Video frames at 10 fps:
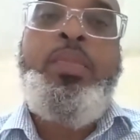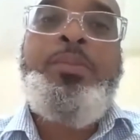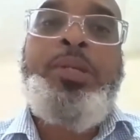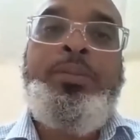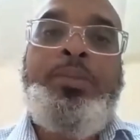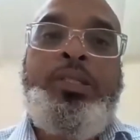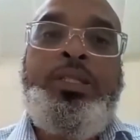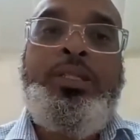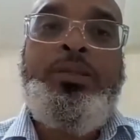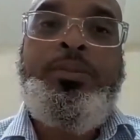But the
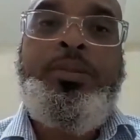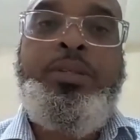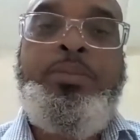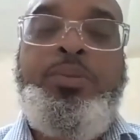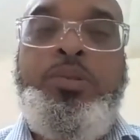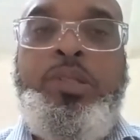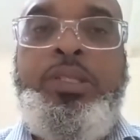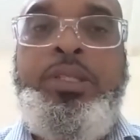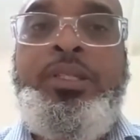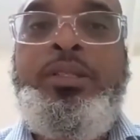multidisciplinary approach
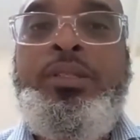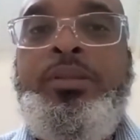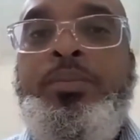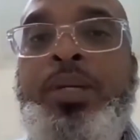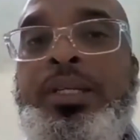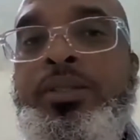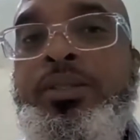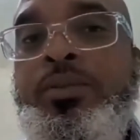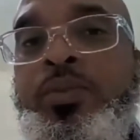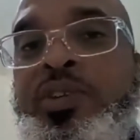is the
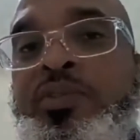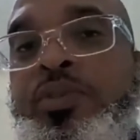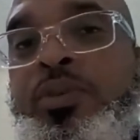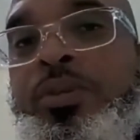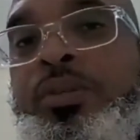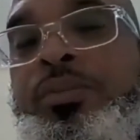best way forward.